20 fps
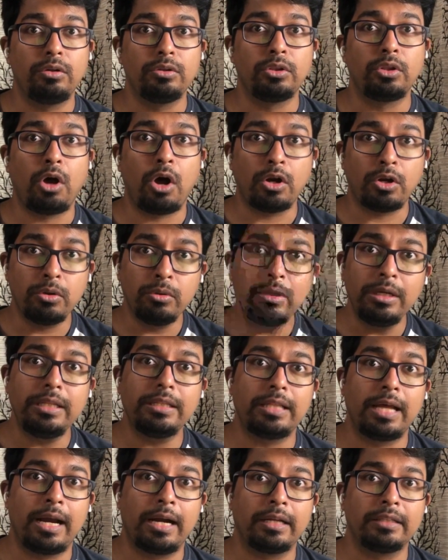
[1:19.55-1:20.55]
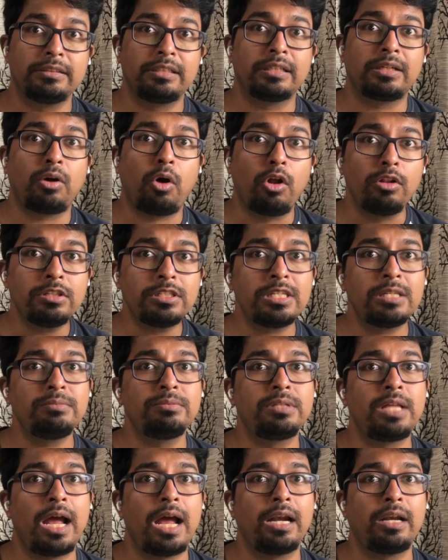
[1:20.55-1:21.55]
Not only that, the
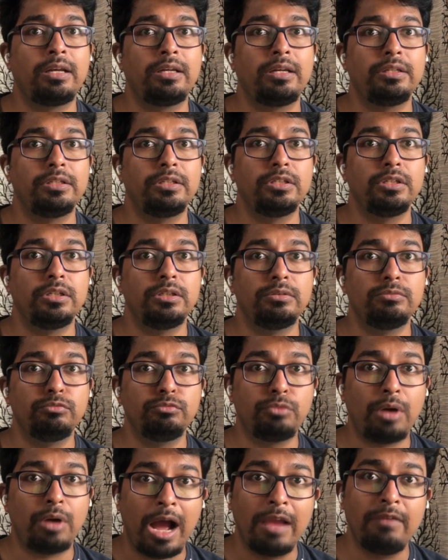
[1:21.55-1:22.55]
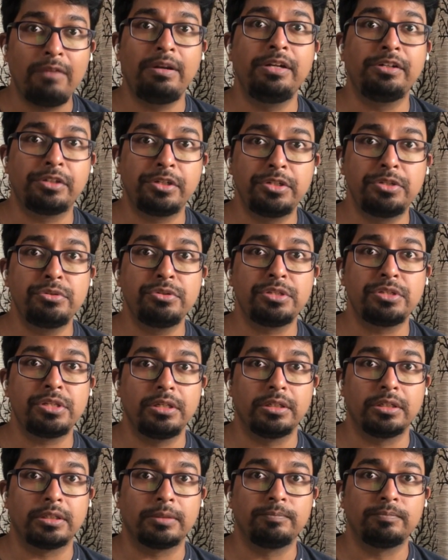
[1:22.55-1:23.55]
concepts that I will introduce
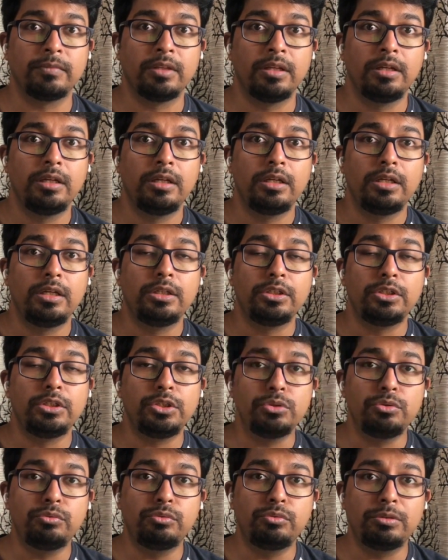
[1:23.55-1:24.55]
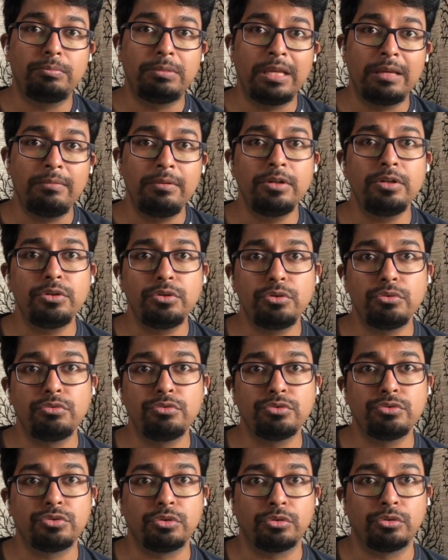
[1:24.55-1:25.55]
here, you would be able to
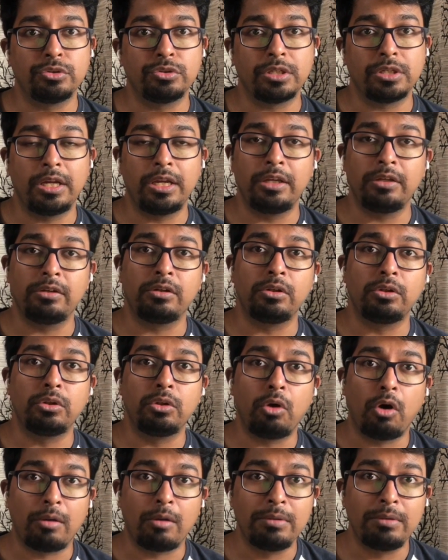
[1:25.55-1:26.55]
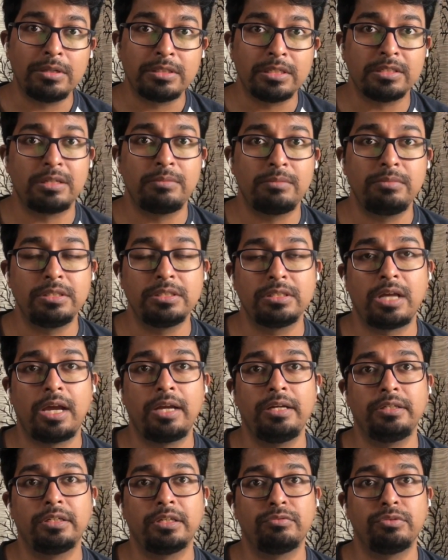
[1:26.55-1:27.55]
use those in your normal system
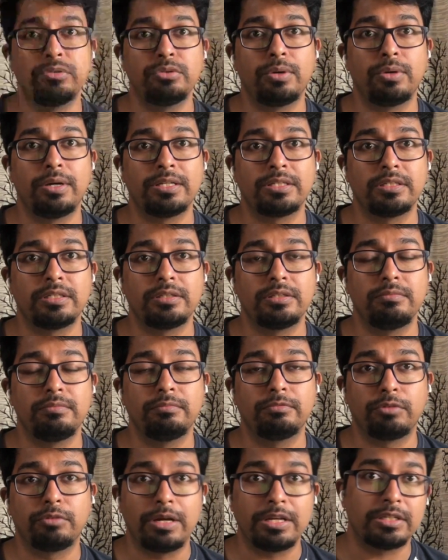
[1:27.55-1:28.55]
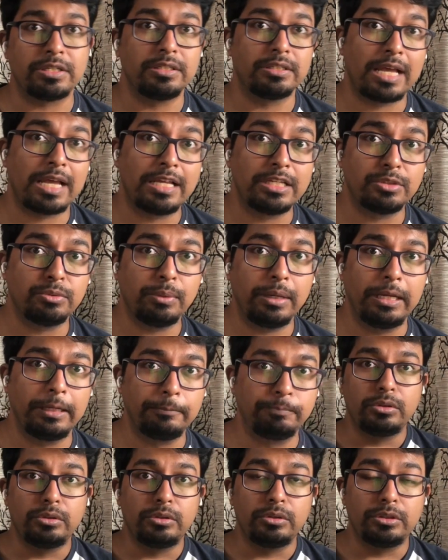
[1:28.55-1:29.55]
design interview question, questions as well.
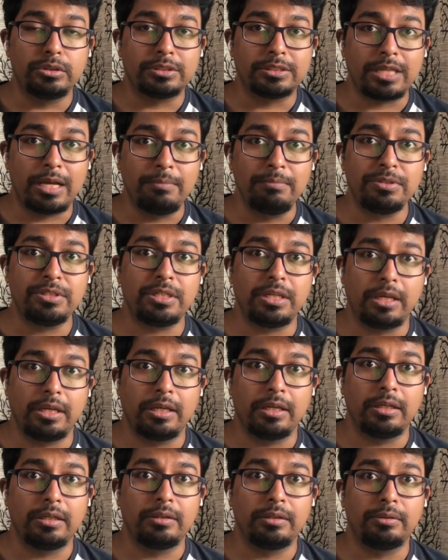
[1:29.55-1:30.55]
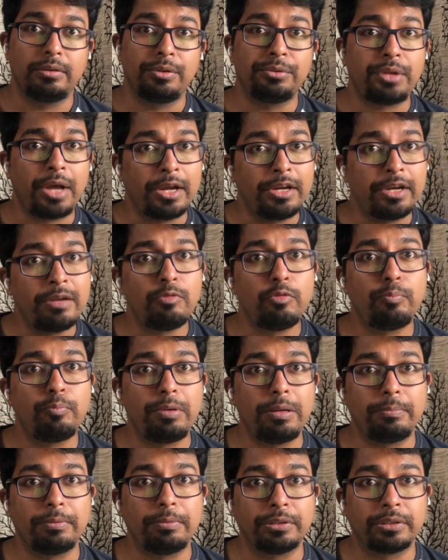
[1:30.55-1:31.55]
Some say the Dynamo
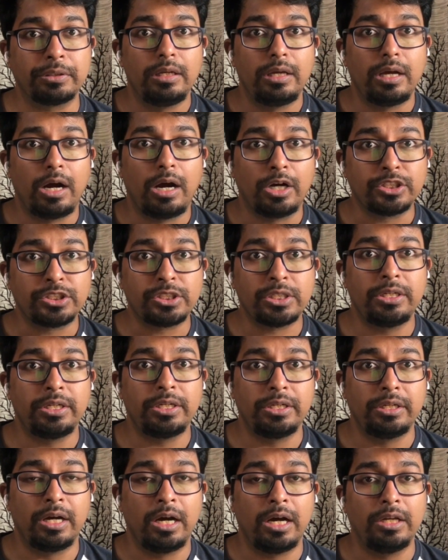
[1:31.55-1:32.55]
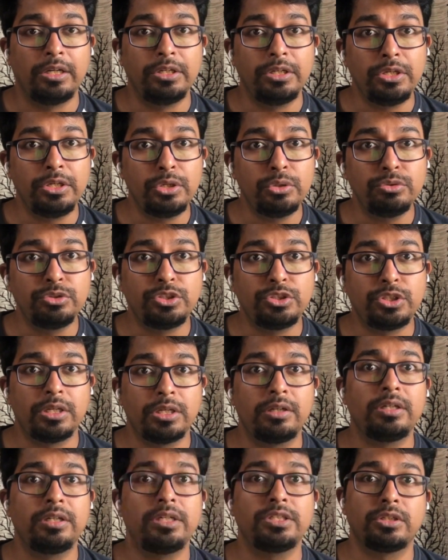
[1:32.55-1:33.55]
paper ushered in a new
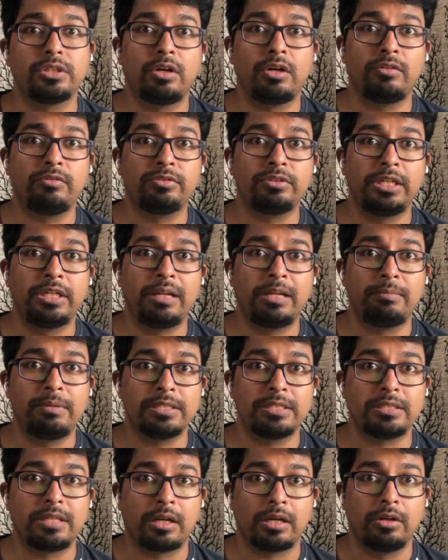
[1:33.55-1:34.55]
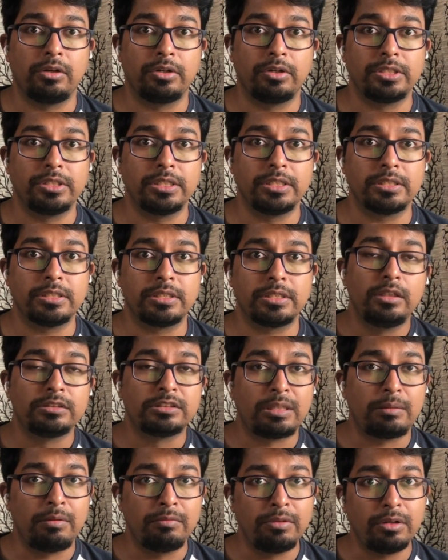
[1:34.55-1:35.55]
generation of database technologies.
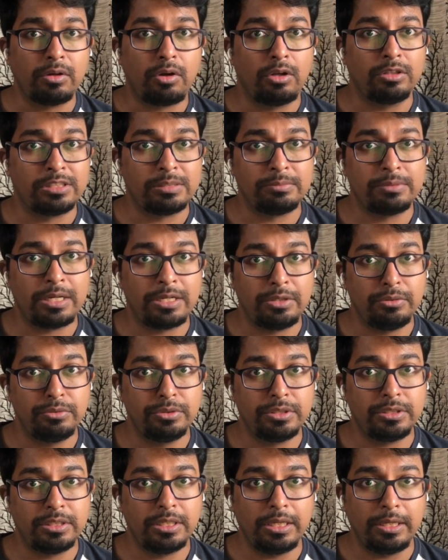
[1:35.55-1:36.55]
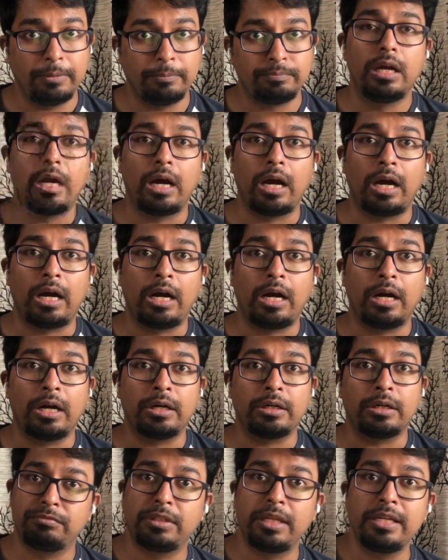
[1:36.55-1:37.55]
Some of the concepts that you would see
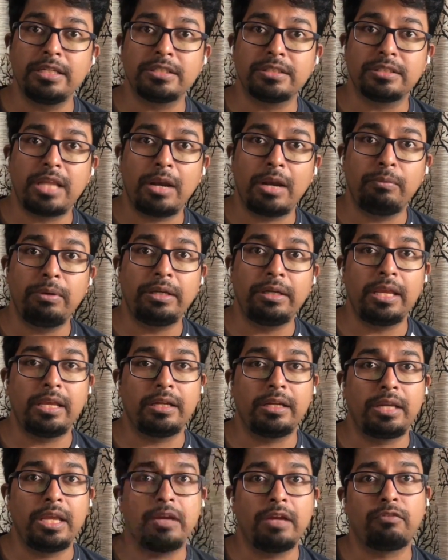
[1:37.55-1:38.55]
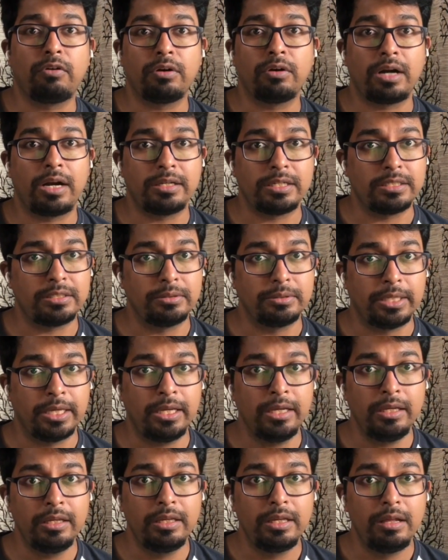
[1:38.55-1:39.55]
are things that we take, take for granted
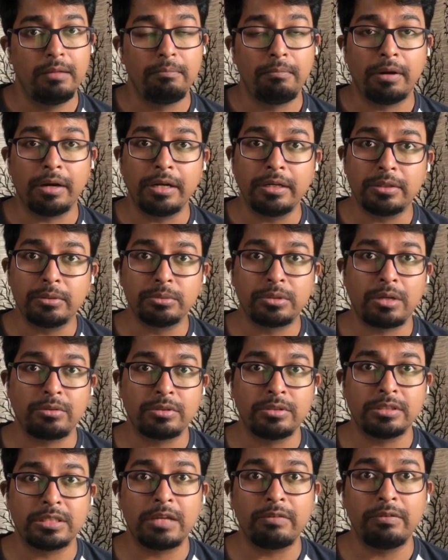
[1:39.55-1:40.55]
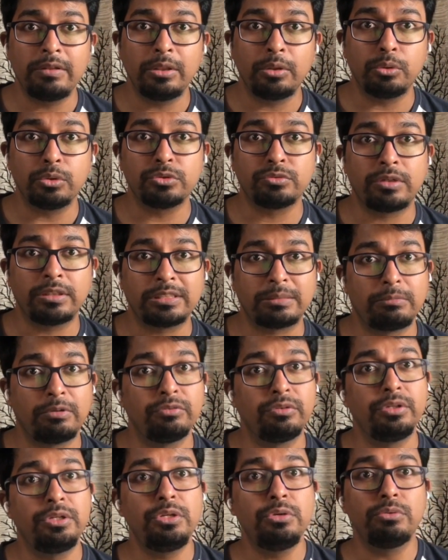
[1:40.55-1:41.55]
today but in 2007, those were some
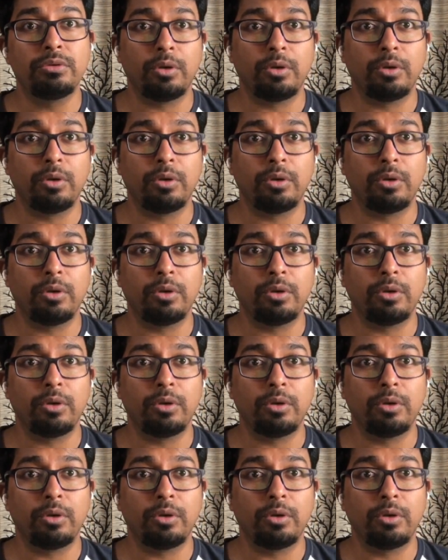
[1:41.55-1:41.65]
of the new